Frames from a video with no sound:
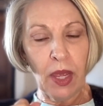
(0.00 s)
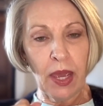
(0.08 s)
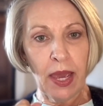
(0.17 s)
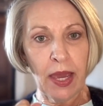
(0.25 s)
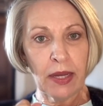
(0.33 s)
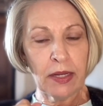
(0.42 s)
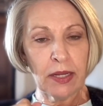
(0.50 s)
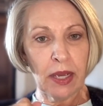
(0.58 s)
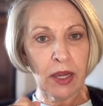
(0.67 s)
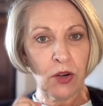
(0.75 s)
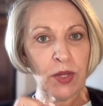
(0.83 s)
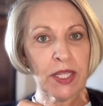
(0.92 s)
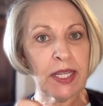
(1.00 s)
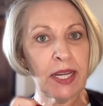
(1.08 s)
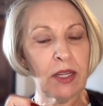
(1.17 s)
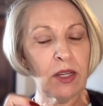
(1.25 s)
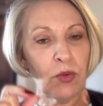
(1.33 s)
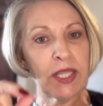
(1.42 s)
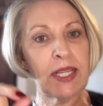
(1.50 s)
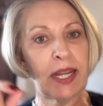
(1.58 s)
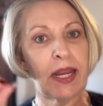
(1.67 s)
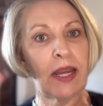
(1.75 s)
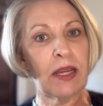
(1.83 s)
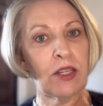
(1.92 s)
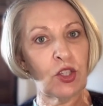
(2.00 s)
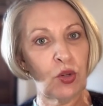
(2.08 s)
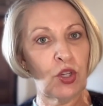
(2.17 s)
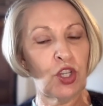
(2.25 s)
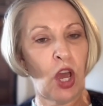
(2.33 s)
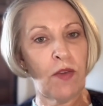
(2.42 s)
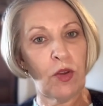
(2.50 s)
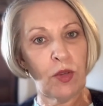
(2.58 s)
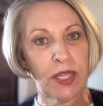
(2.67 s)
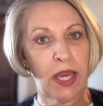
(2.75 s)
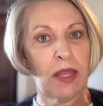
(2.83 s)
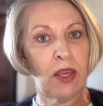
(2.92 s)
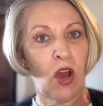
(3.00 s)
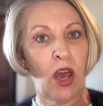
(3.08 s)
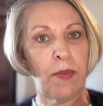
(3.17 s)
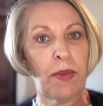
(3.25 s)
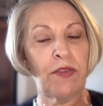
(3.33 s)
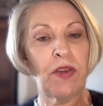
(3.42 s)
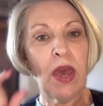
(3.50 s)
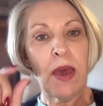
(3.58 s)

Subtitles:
and Kristalina Georgieva, who's the head of the IMF,